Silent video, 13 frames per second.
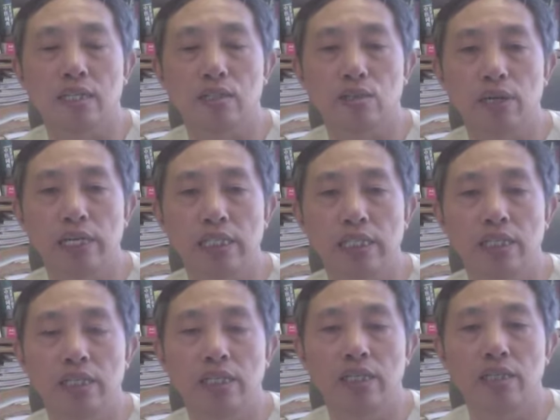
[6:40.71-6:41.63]

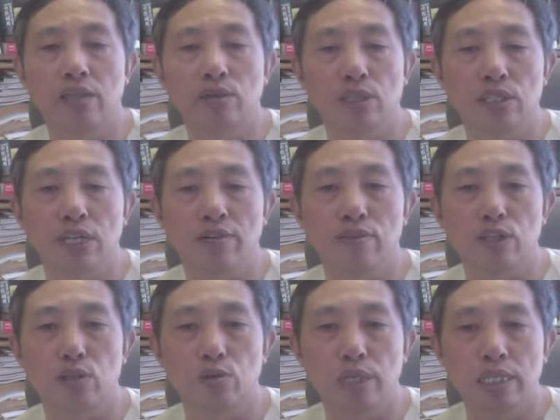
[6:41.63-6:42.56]
crazy whatever
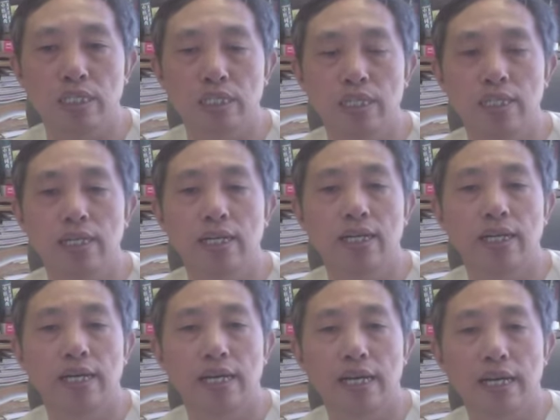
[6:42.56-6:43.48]
the reason,
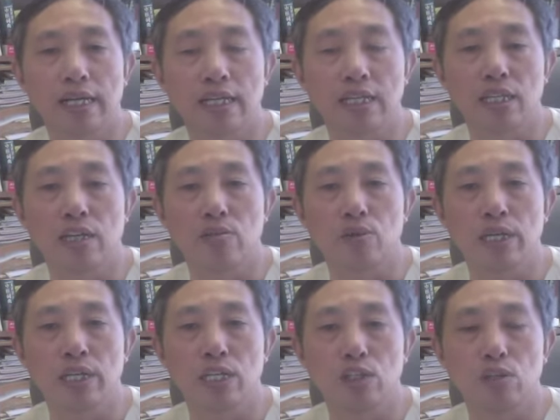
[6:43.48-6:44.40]
and they
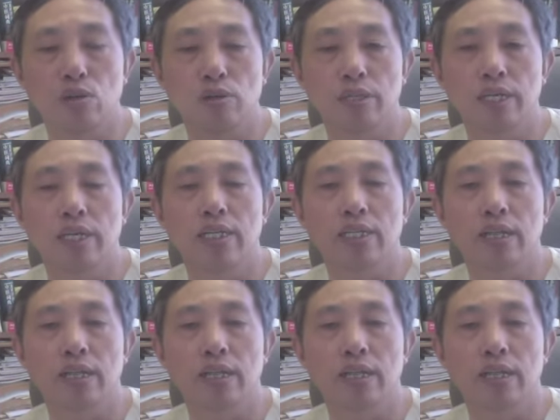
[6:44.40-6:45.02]
really enjoy it.